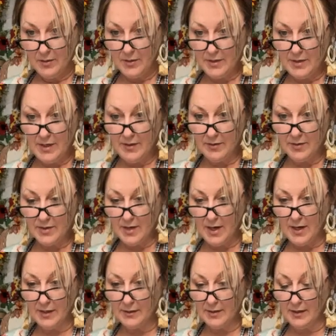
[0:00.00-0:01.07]
Christy, they're
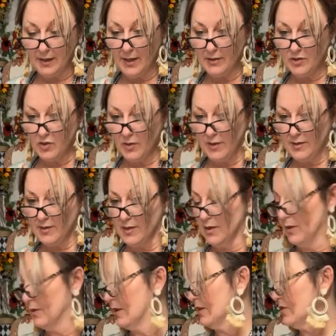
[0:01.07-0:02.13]
saying to let Joyce
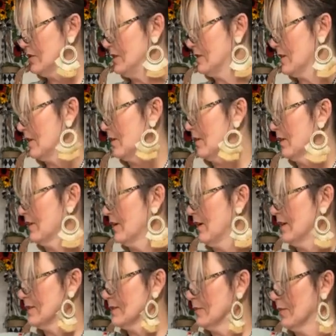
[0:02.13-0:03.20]
know that she's on our
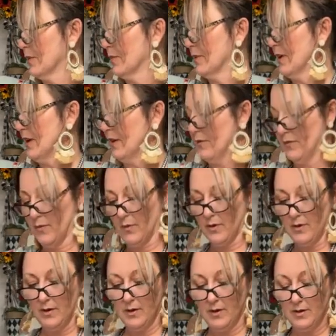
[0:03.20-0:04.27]
thoughts and we're praying
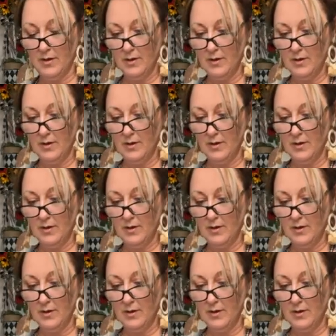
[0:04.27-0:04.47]
for